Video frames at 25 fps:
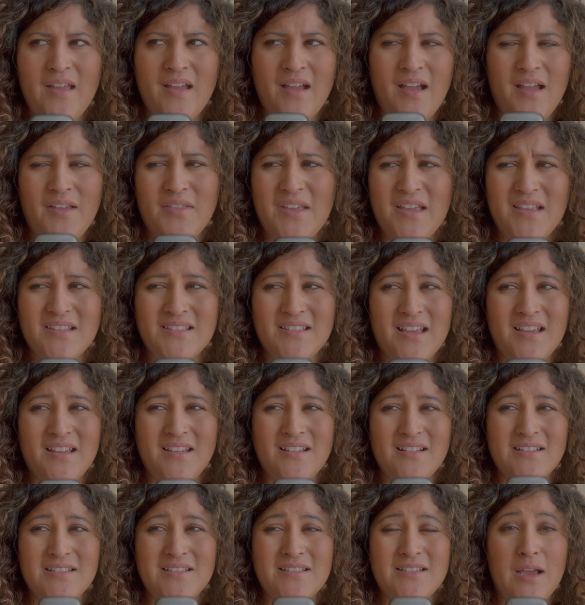think it's
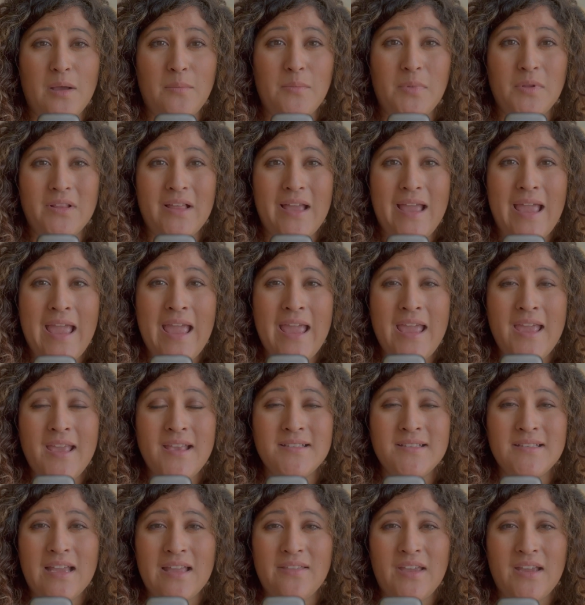like
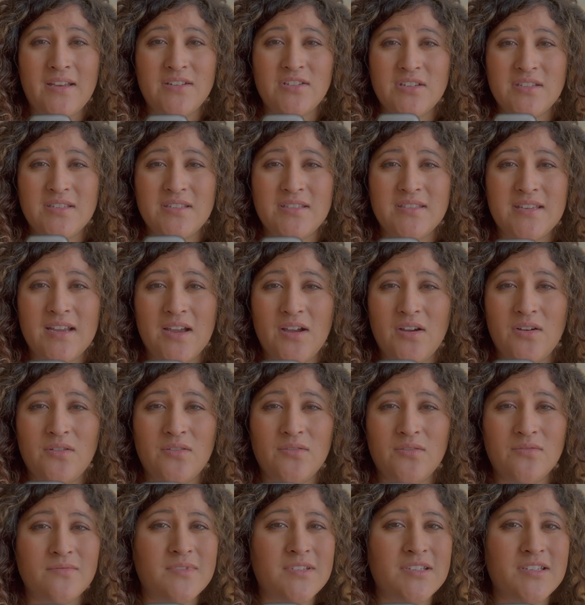AA, and they just
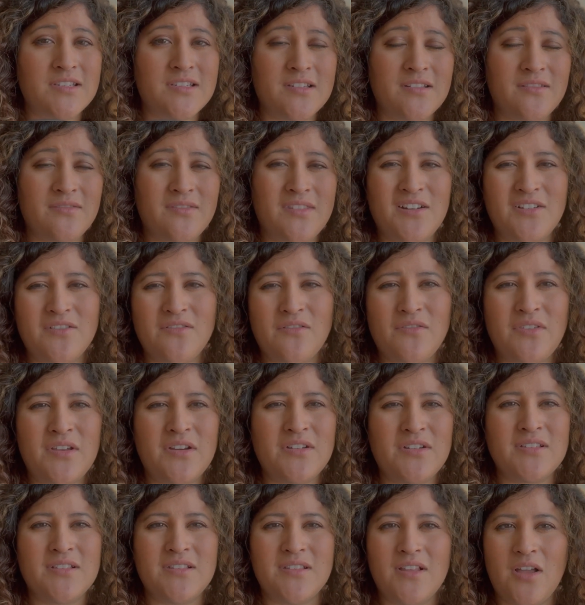don't,
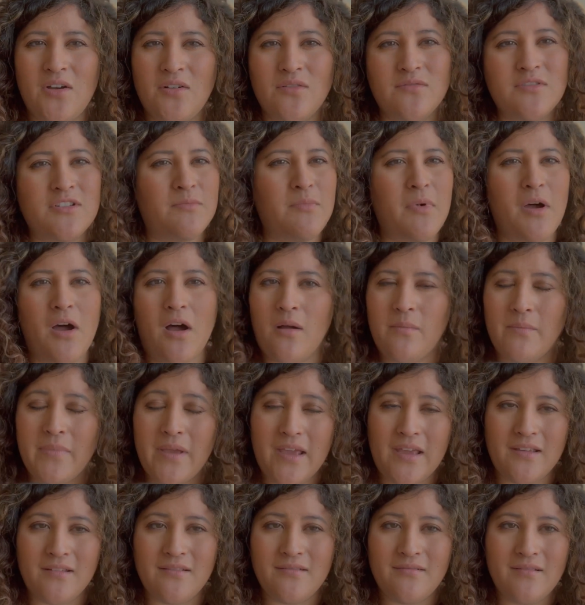they're slow to
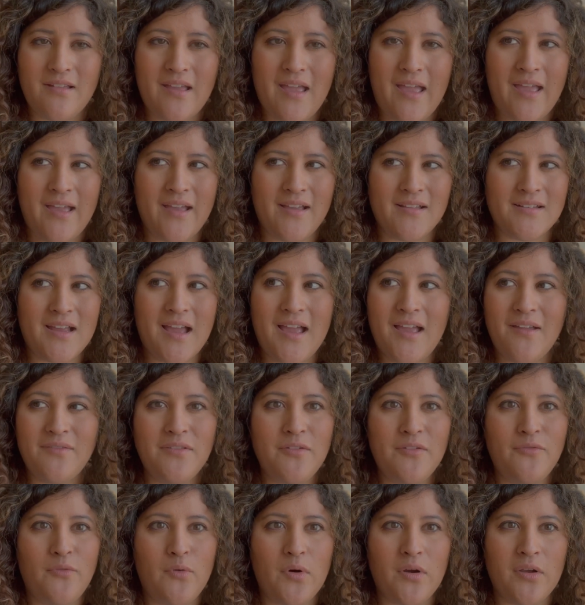popping. And I have
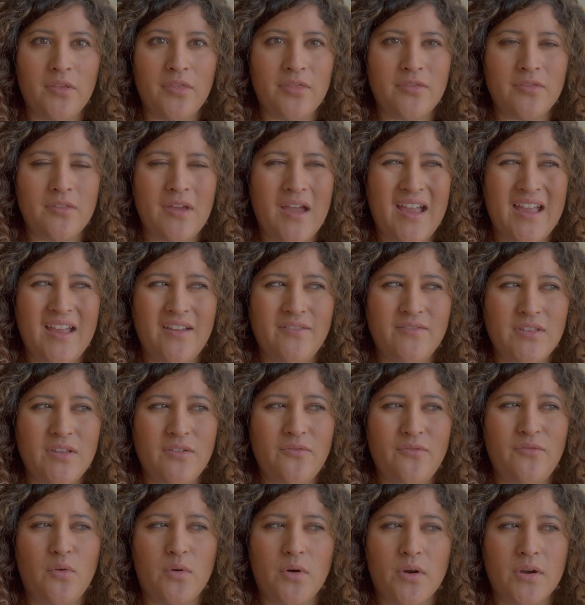the
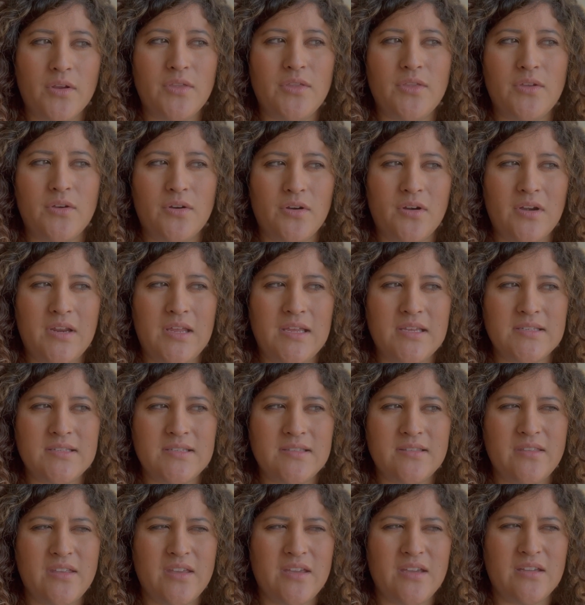
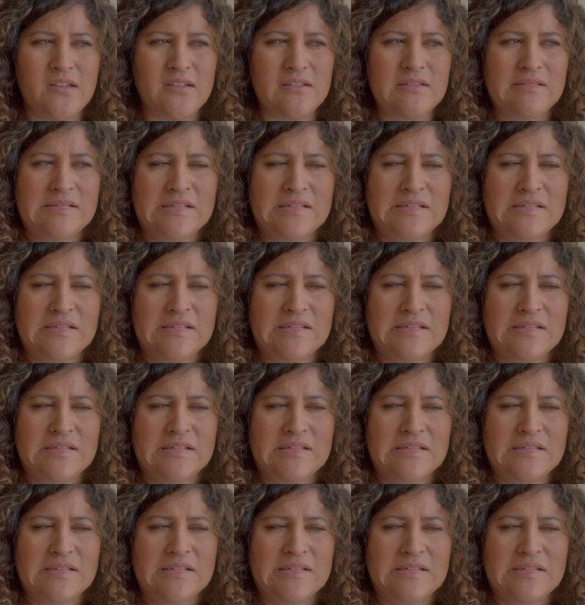430s, the